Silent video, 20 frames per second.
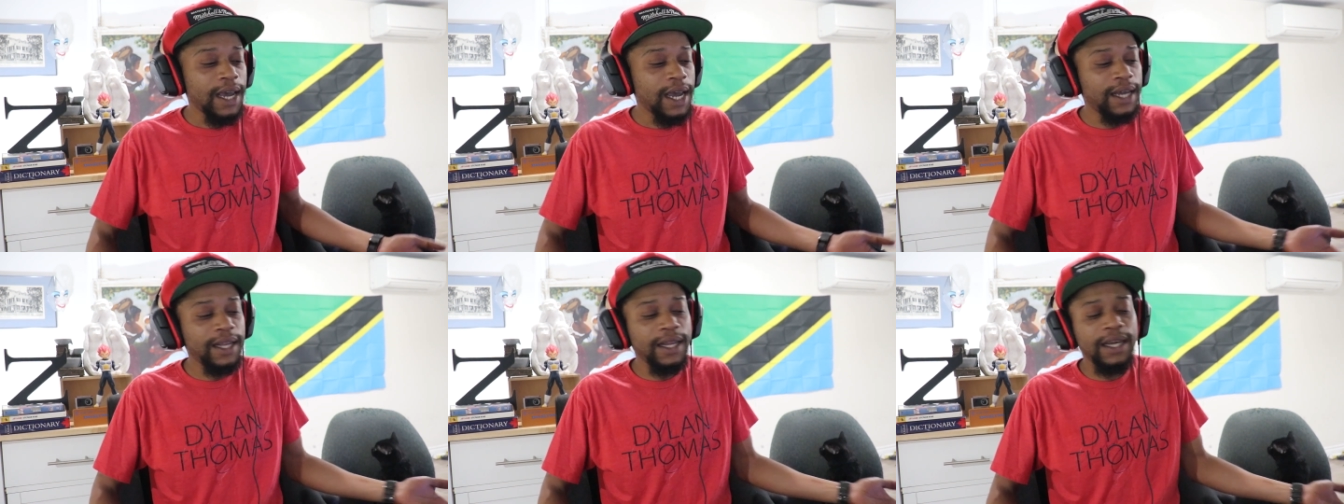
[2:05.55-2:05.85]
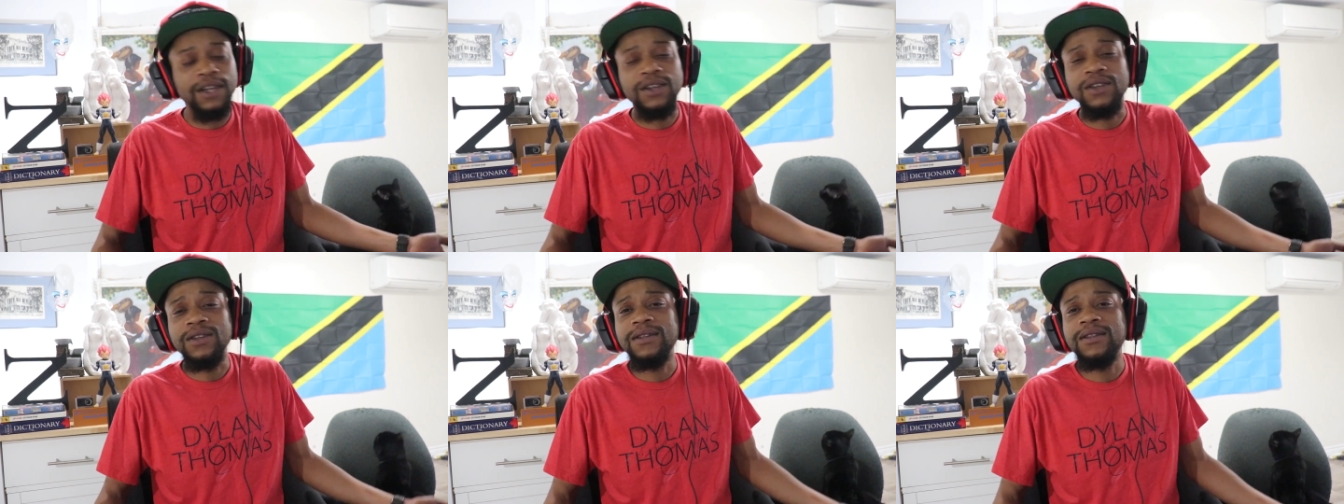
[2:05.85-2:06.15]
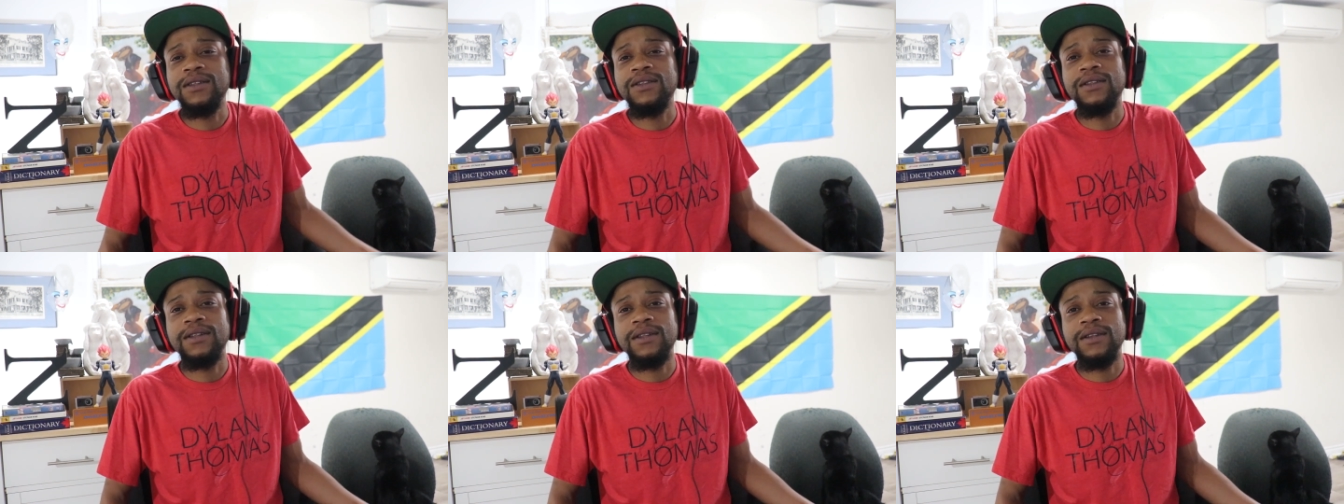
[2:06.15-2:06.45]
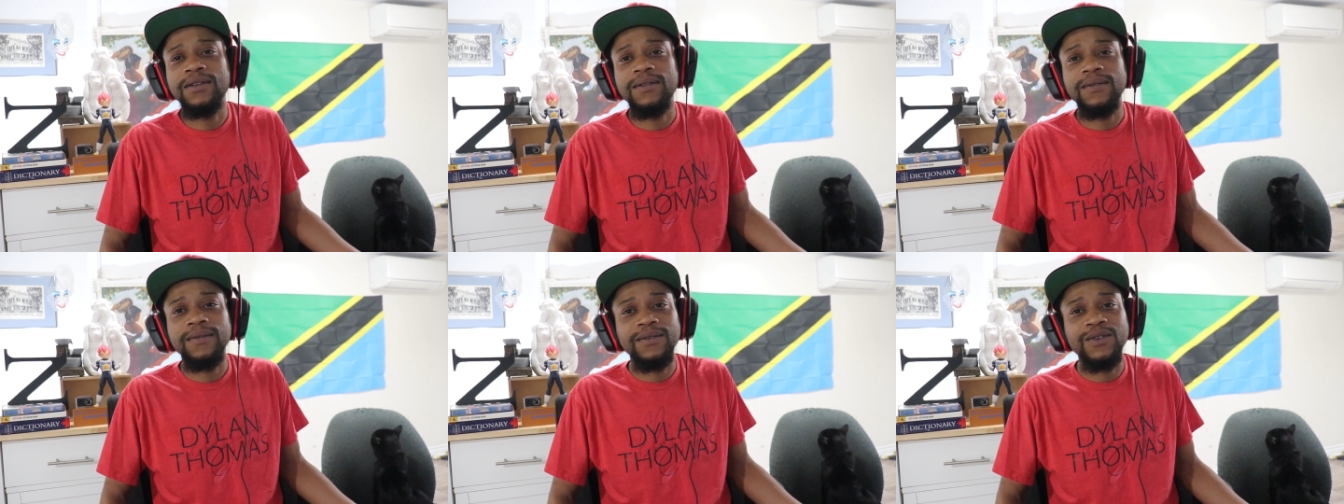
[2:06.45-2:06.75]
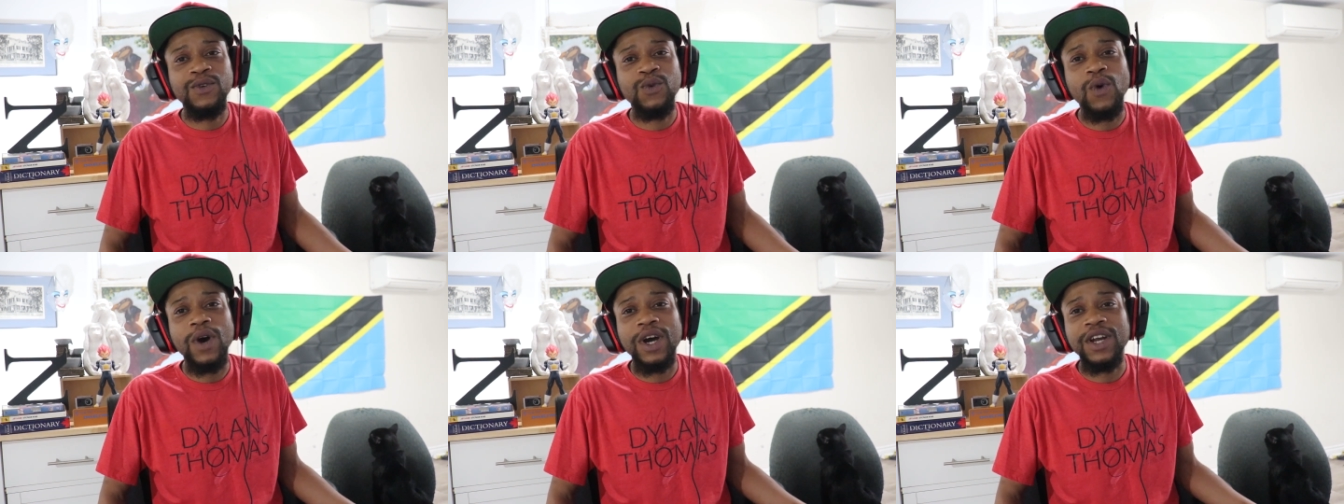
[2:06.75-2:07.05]
And then
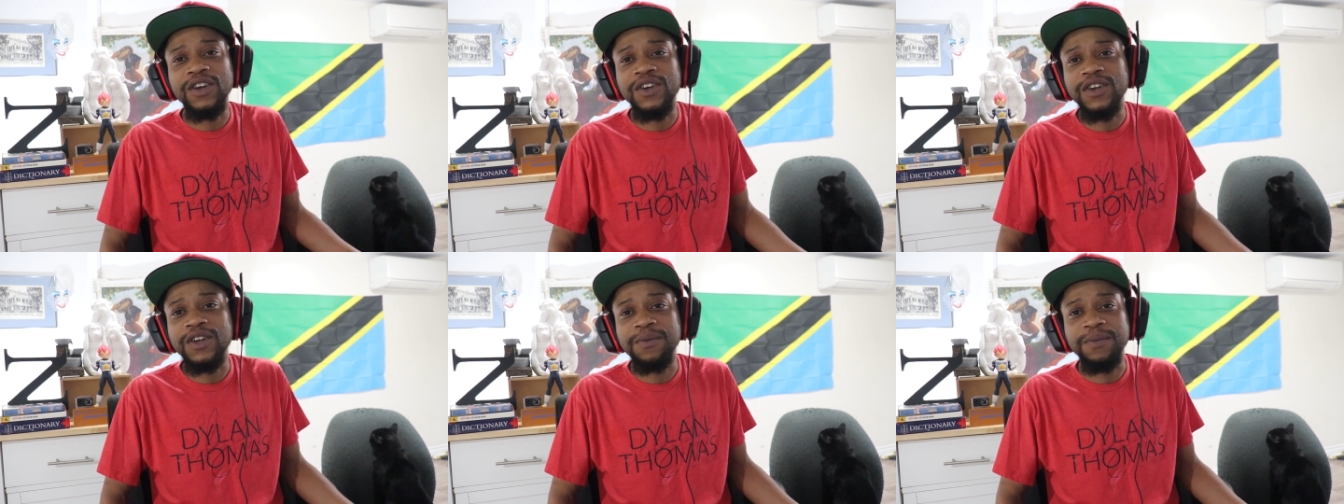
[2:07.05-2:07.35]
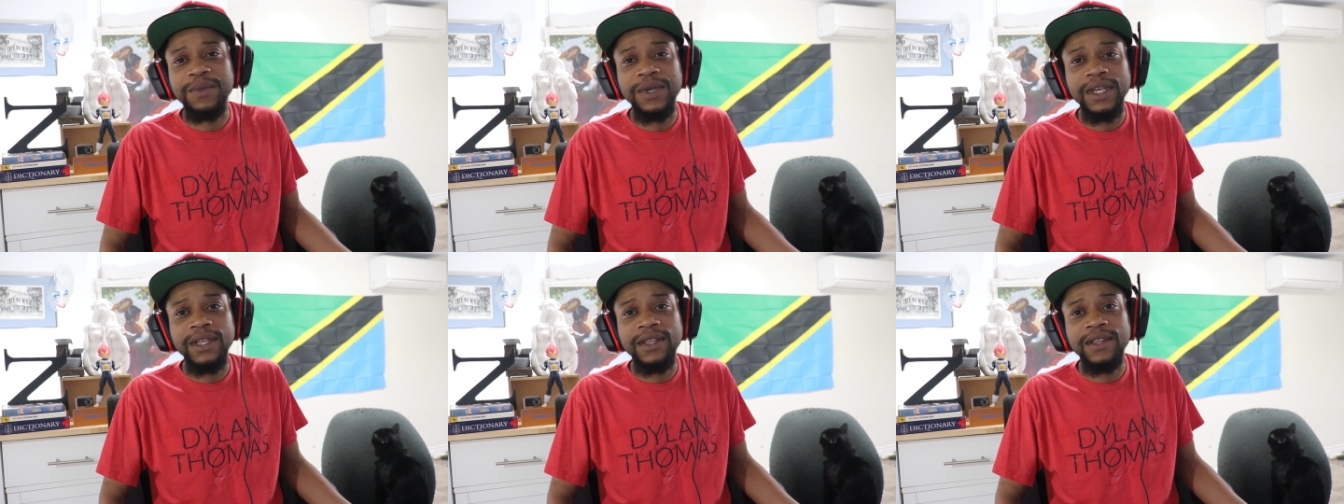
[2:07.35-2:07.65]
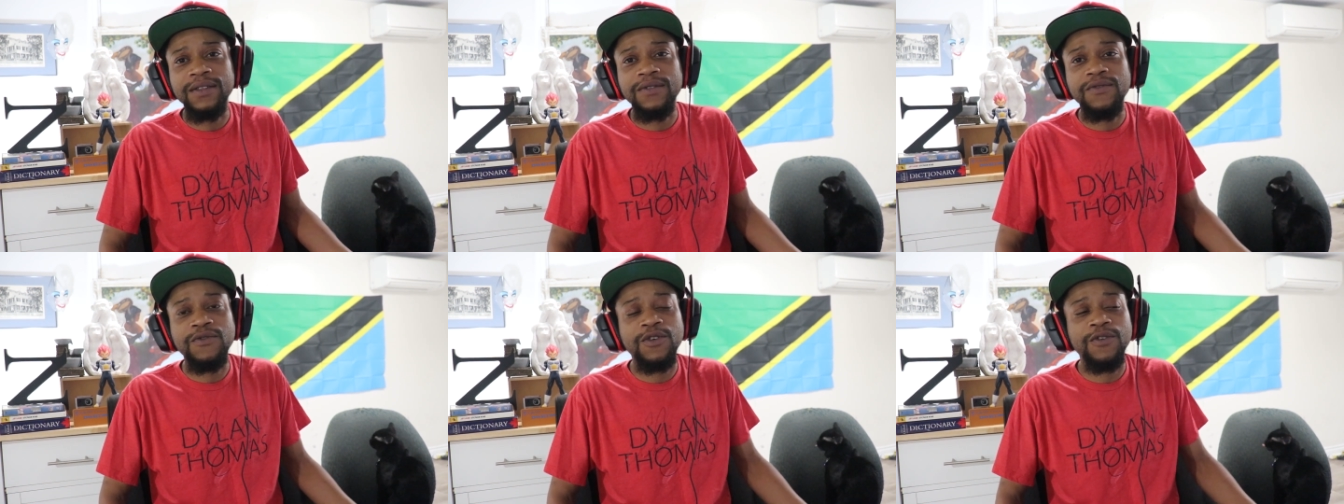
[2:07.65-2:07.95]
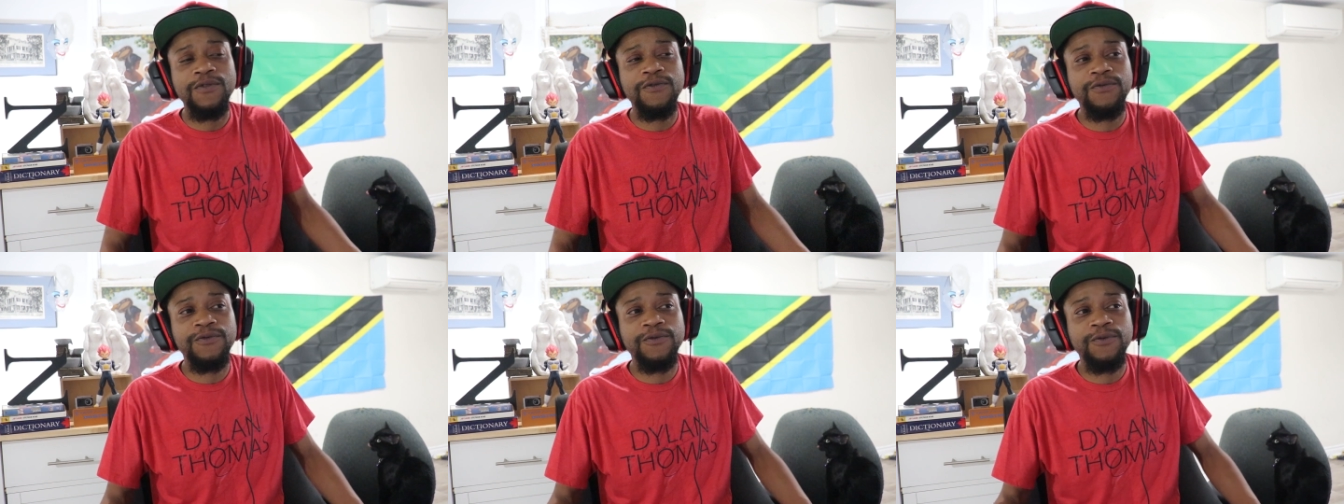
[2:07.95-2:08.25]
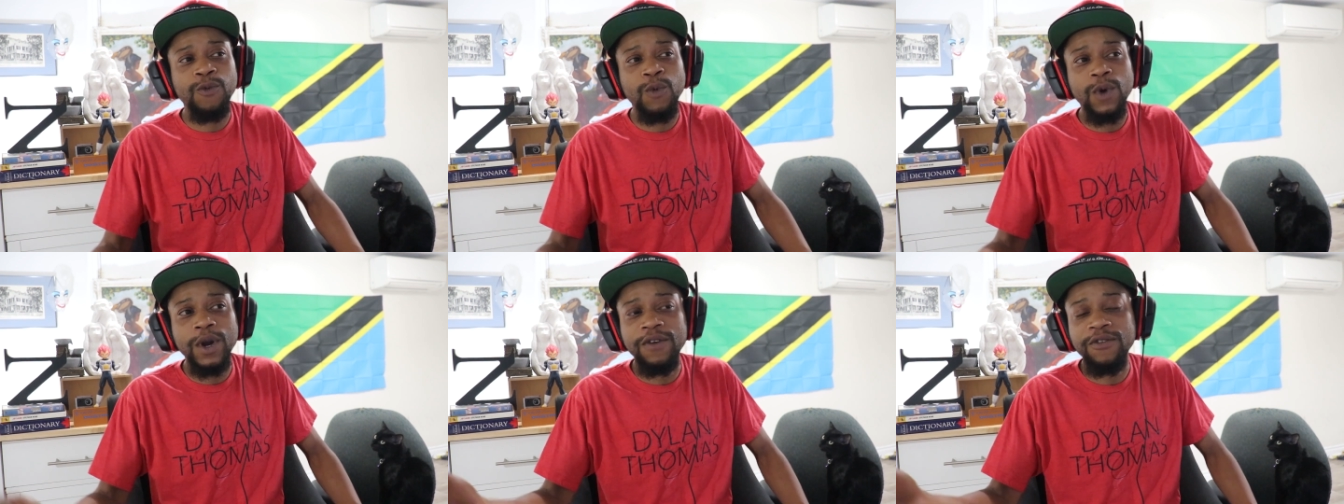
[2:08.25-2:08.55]
do you want her to be her,
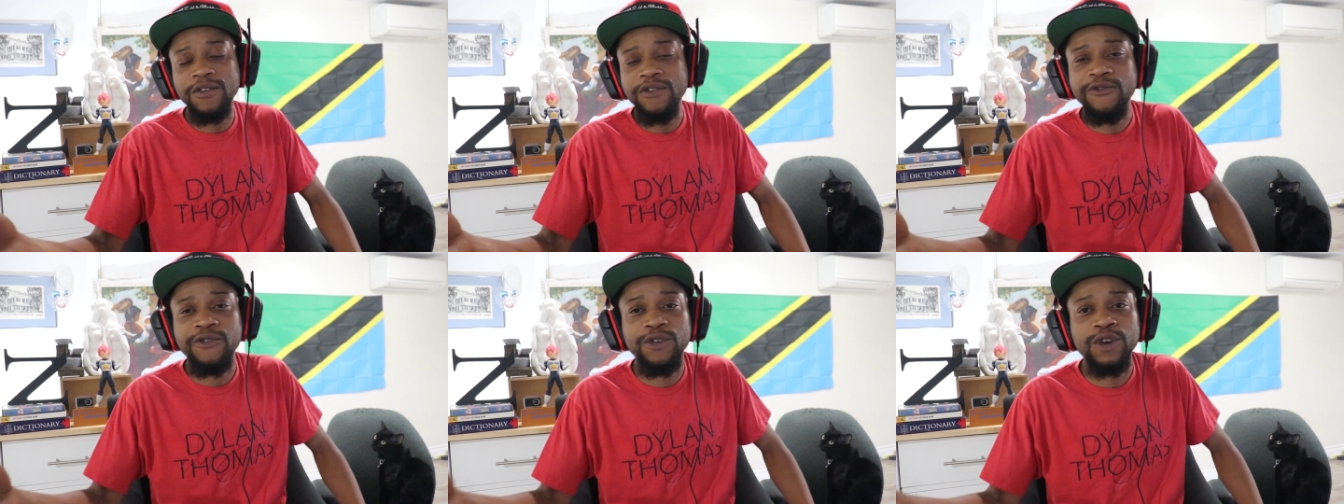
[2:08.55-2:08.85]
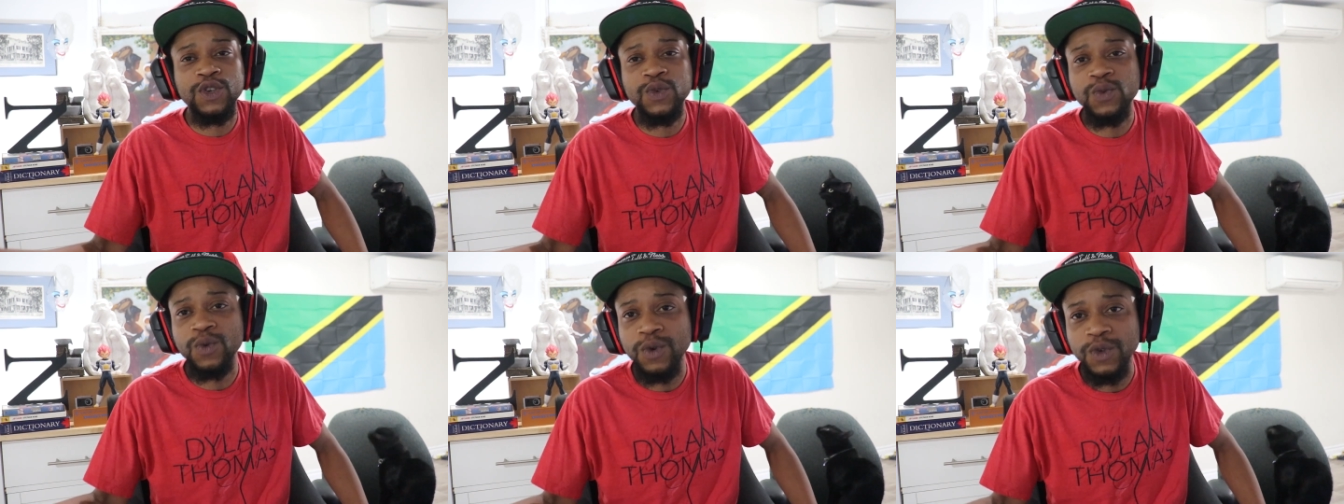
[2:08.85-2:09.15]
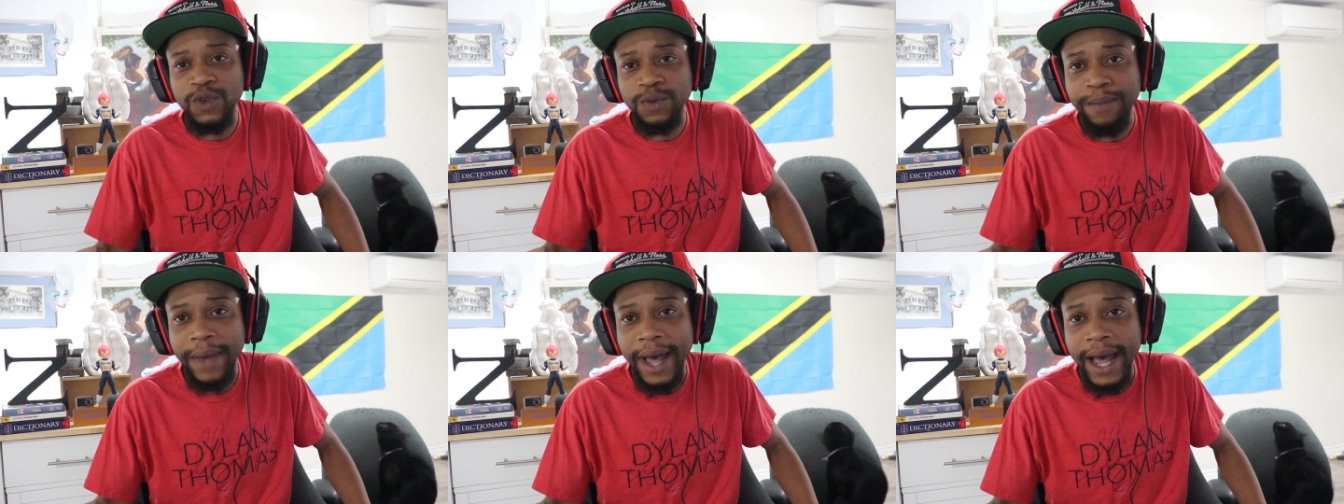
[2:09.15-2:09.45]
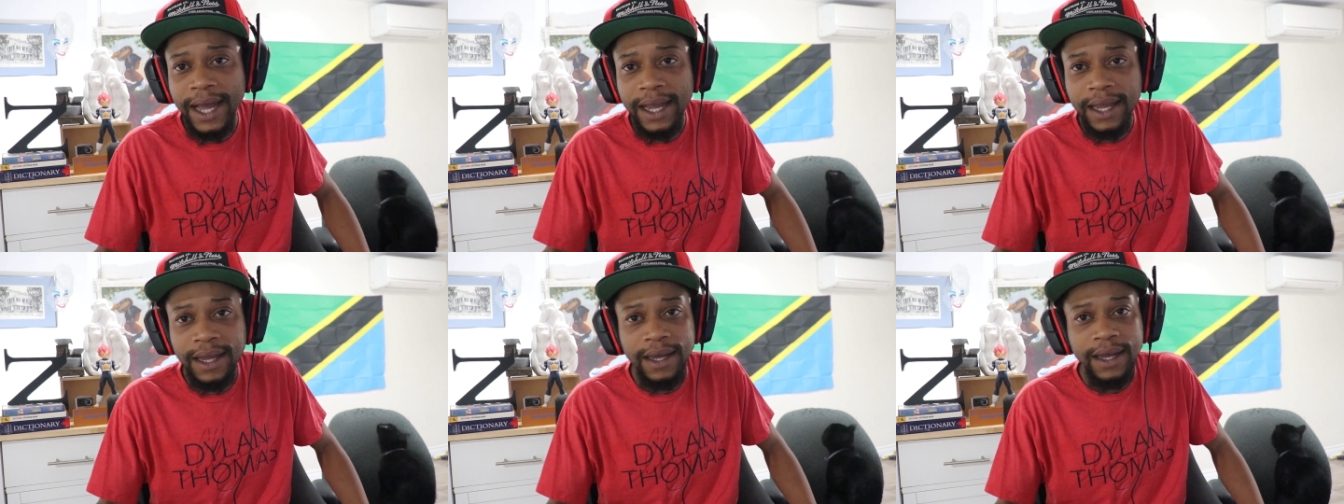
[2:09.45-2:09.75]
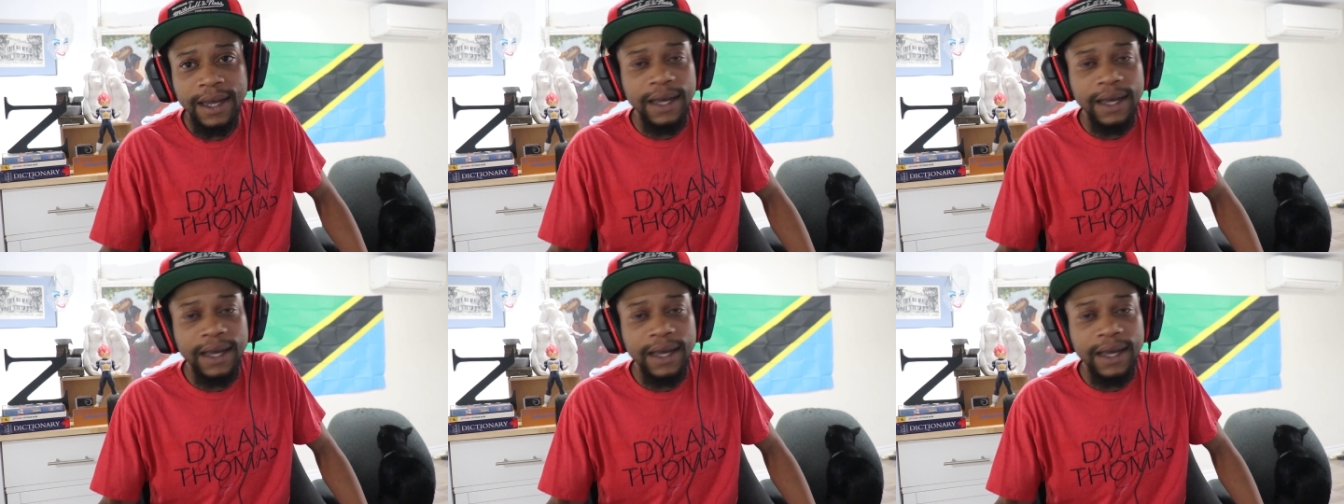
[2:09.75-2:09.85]
one of her first roles back?